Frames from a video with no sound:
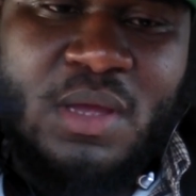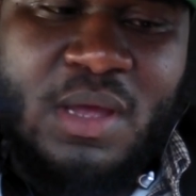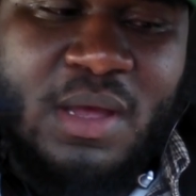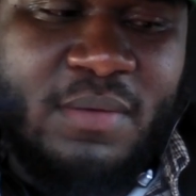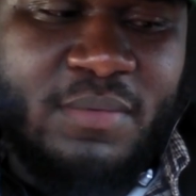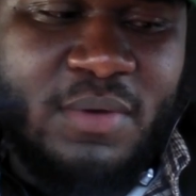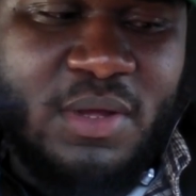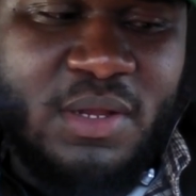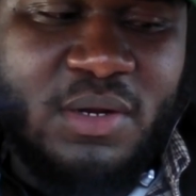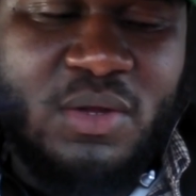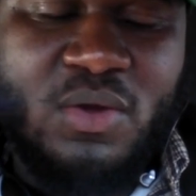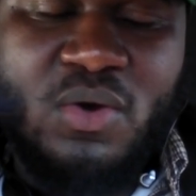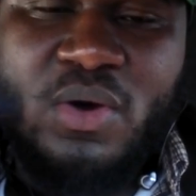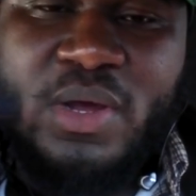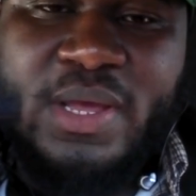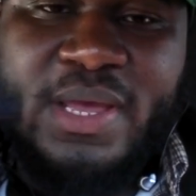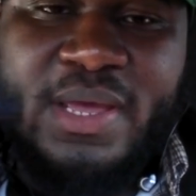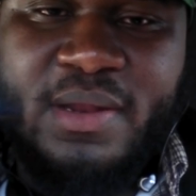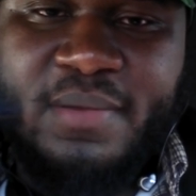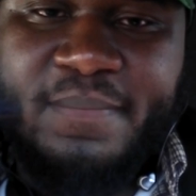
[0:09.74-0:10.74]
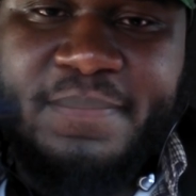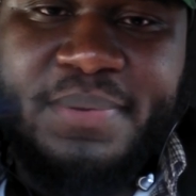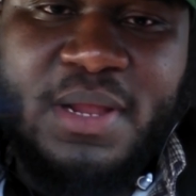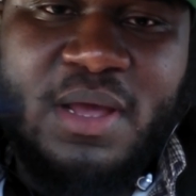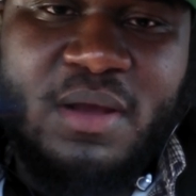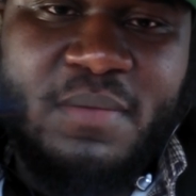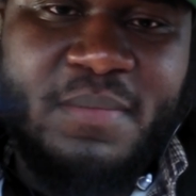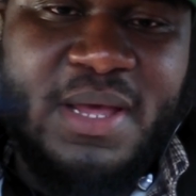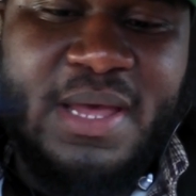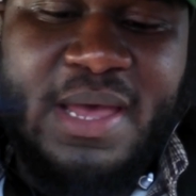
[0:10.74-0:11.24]
I'm gonna go ahead and
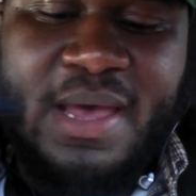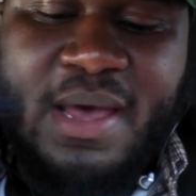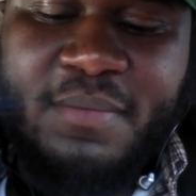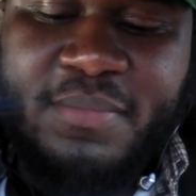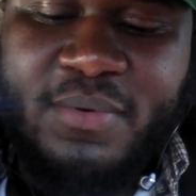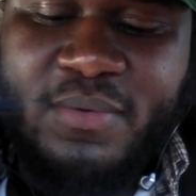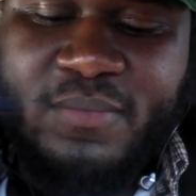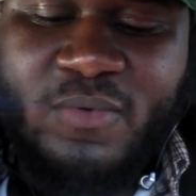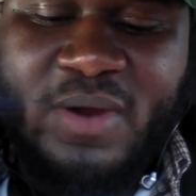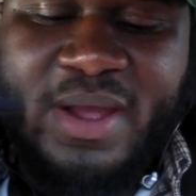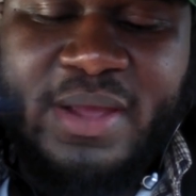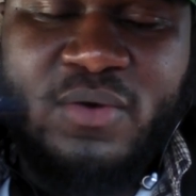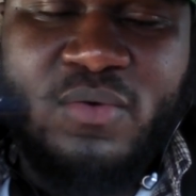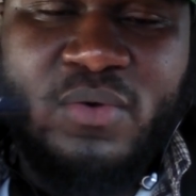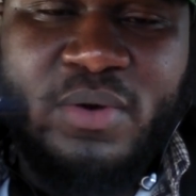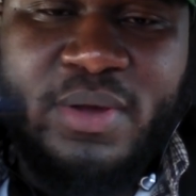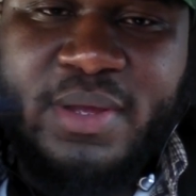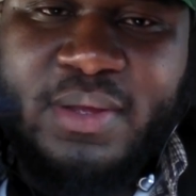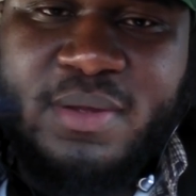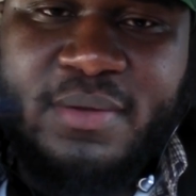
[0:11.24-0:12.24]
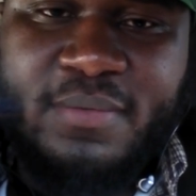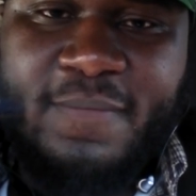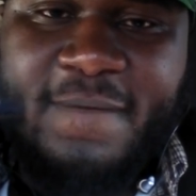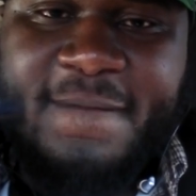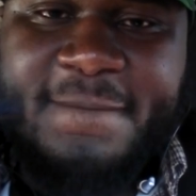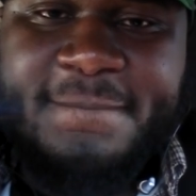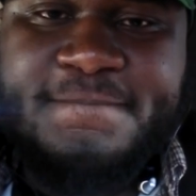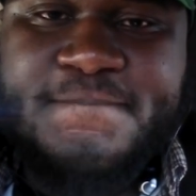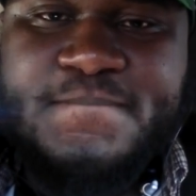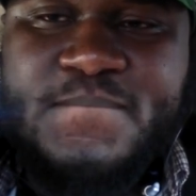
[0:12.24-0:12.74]
plug my album right quick
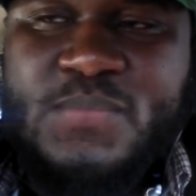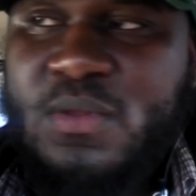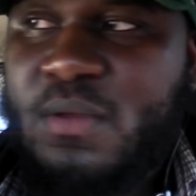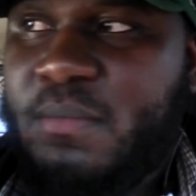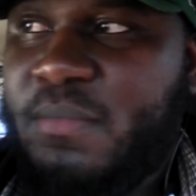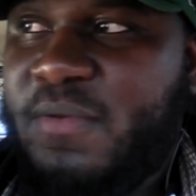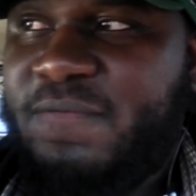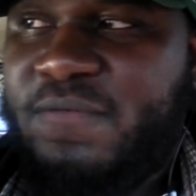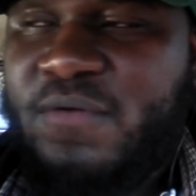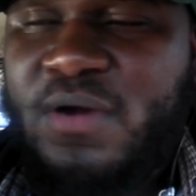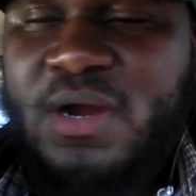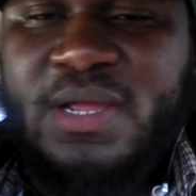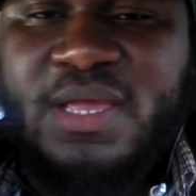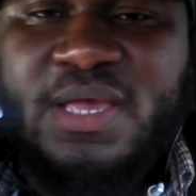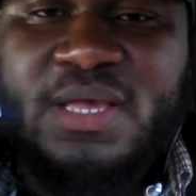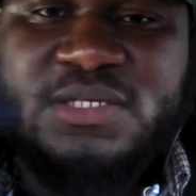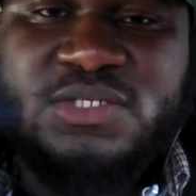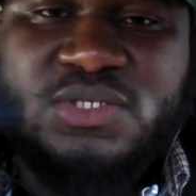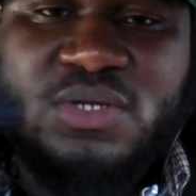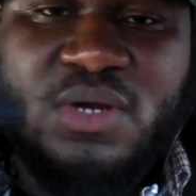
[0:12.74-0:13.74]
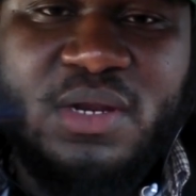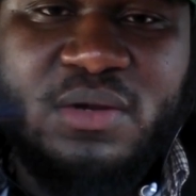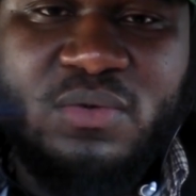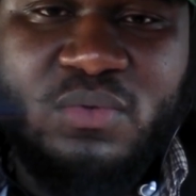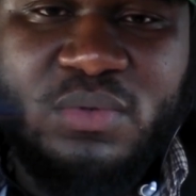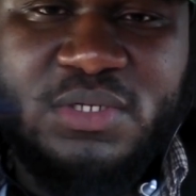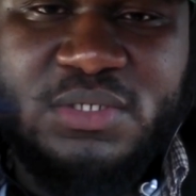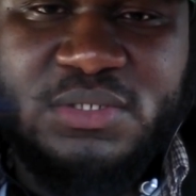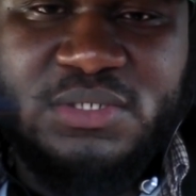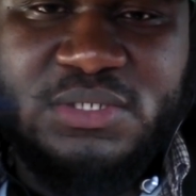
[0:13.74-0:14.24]
before I get started
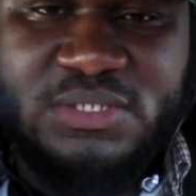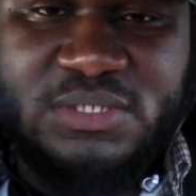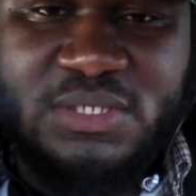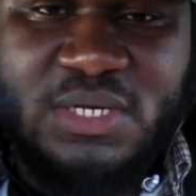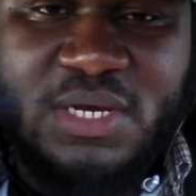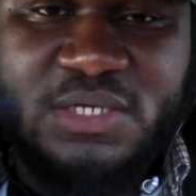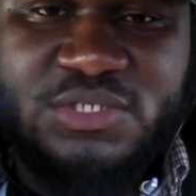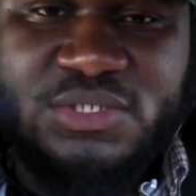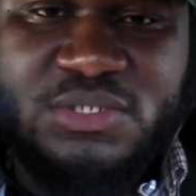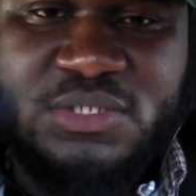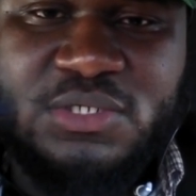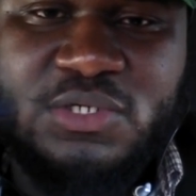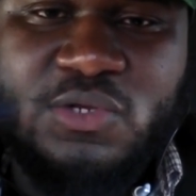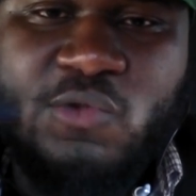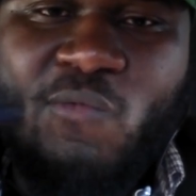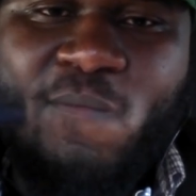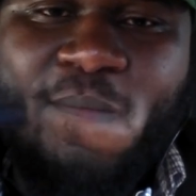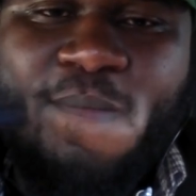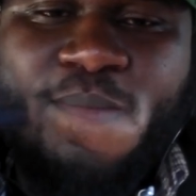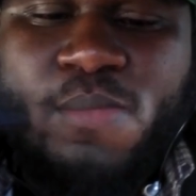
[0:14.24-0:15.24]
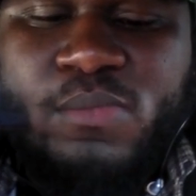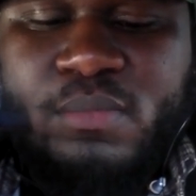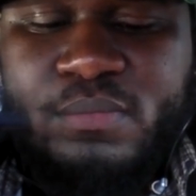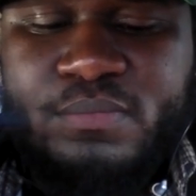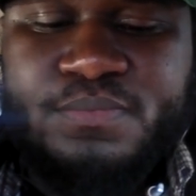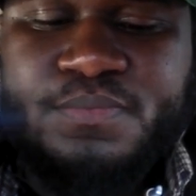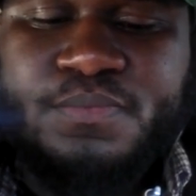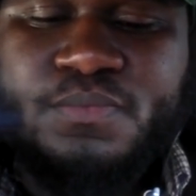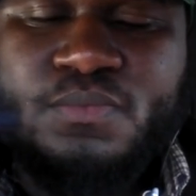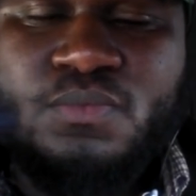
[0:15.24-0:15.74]
with the discussion.
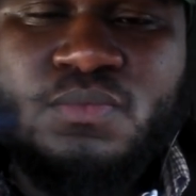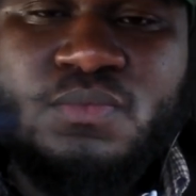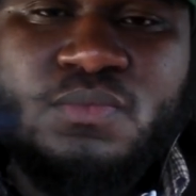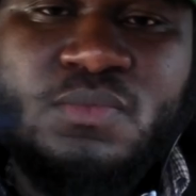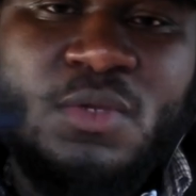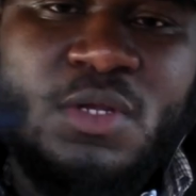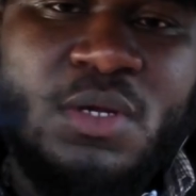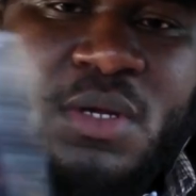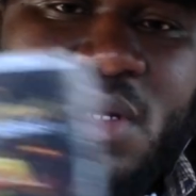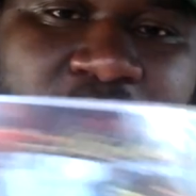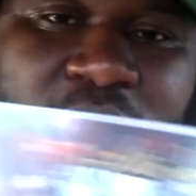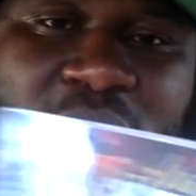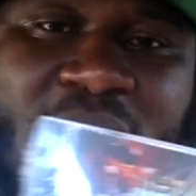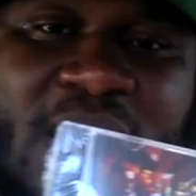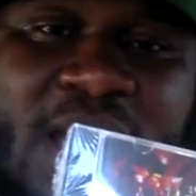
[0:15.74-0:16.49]
The